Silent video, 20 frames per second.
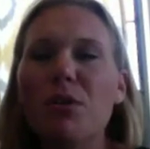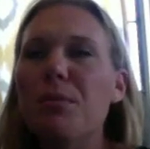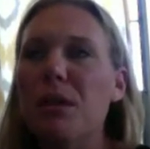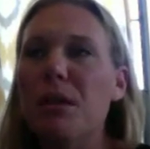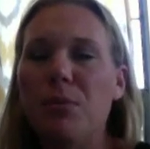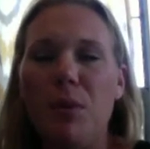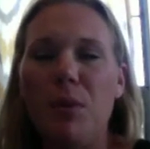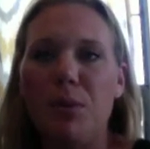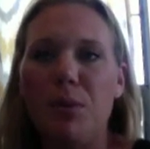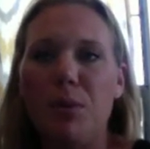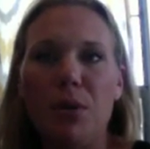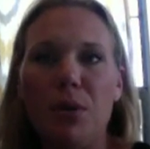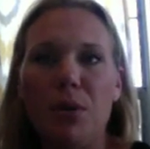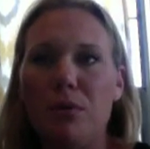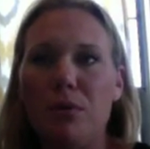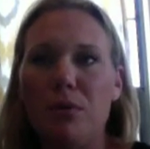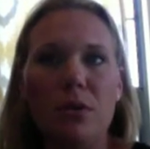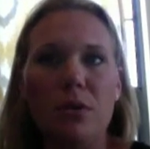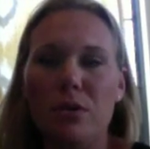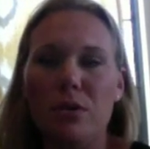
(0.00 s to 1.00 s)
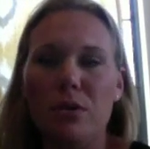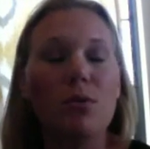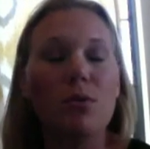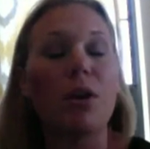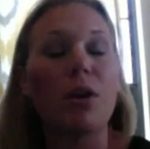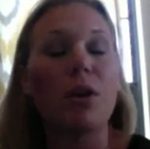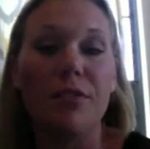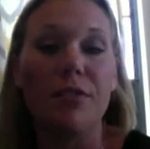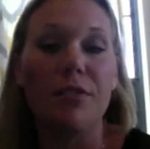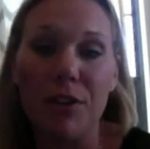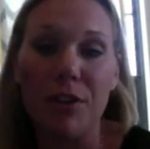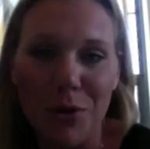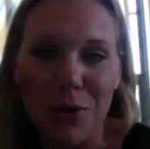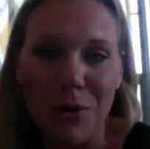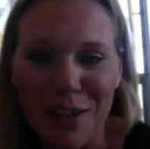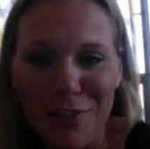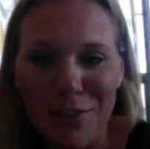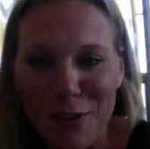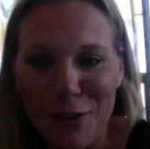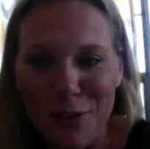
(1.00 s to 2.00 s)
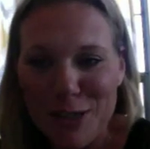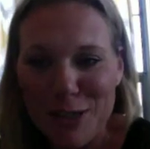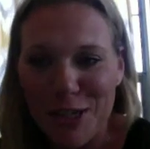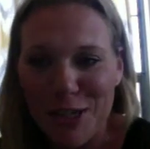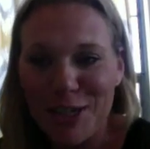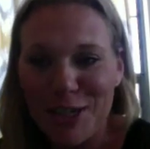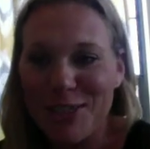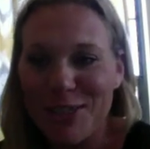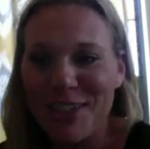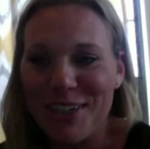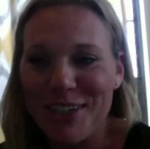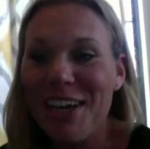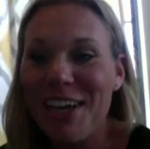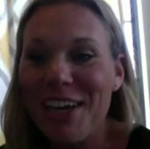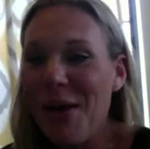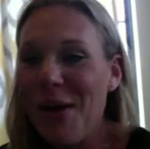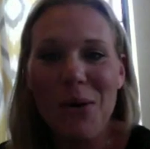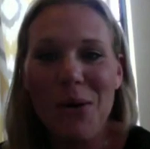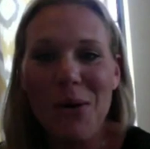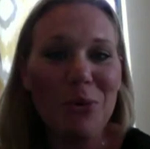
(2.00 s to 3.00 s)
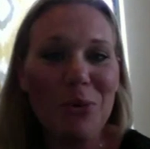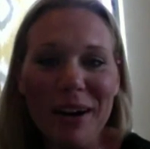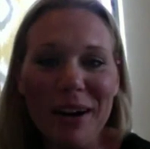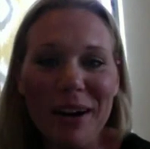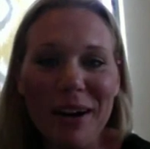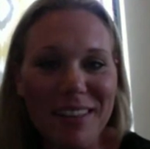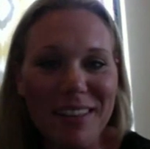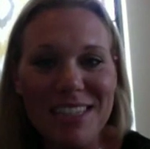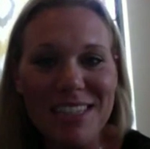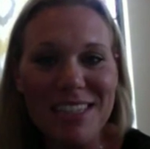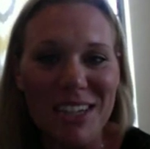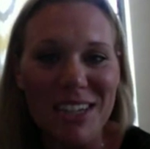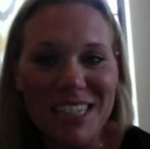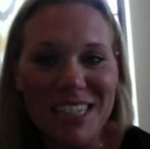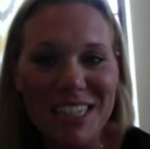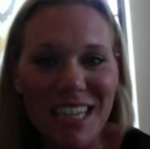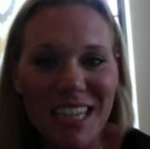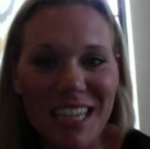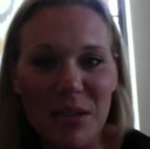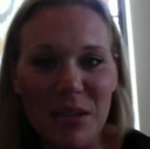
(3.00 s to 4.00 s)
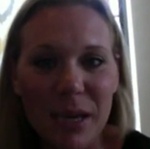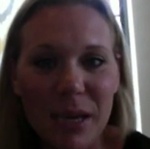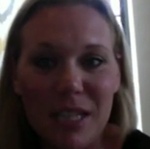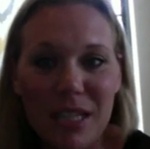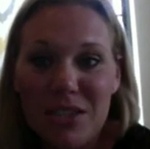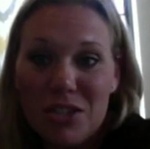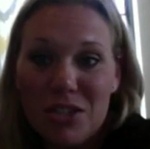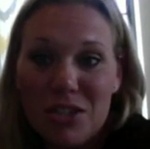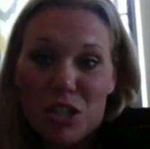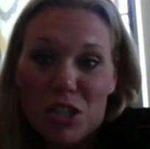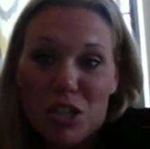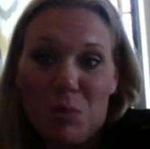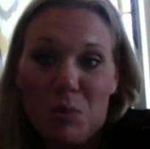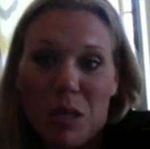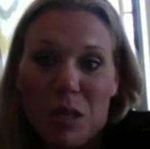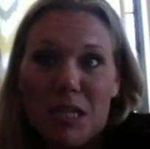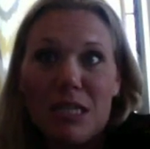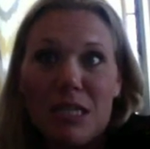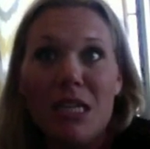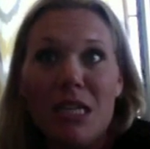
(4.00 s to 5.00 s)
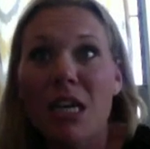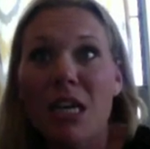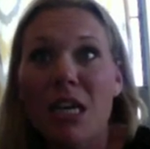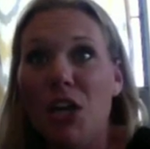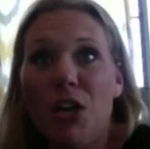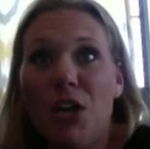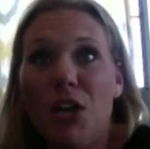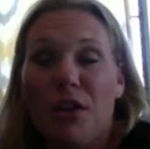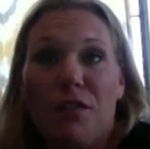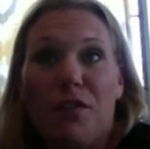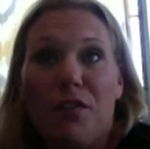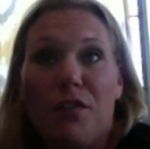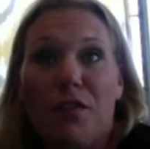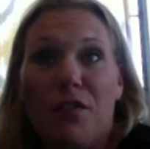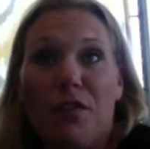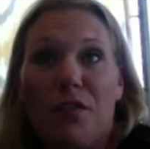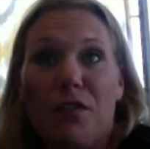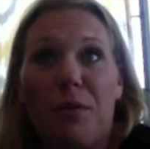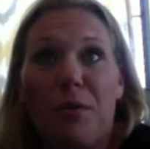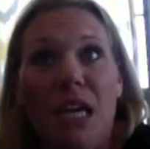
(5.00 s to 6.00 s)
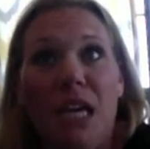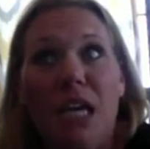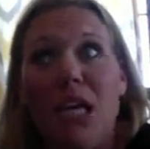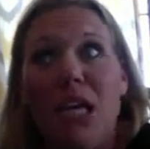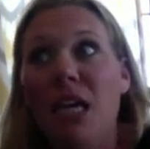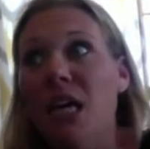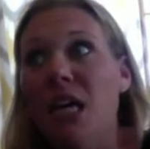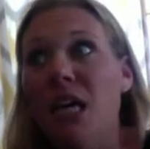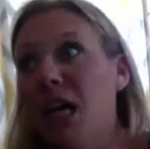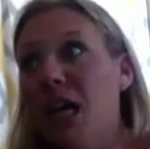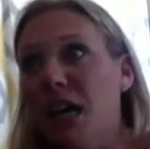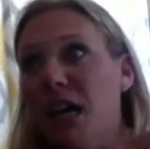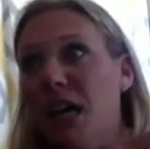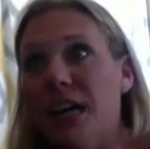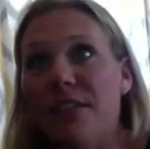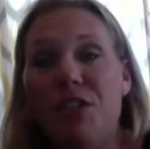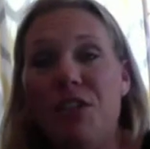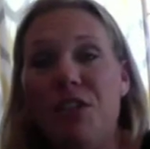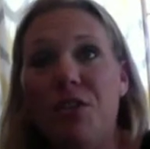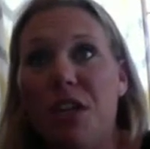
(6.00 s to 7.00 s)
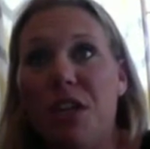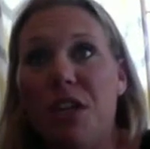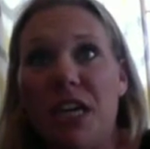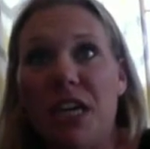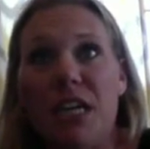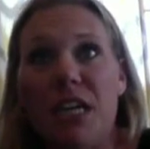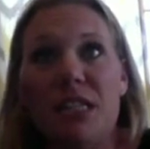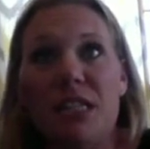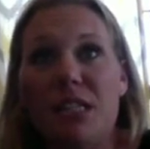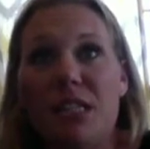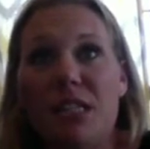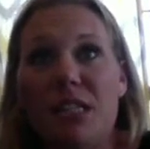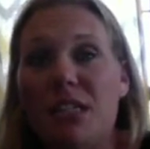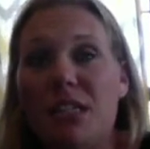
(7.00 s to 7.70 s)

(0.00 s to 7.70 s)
people who aren't even going in for surgery who wear this on a daily basis, just because, like for me, I have 2 kids, and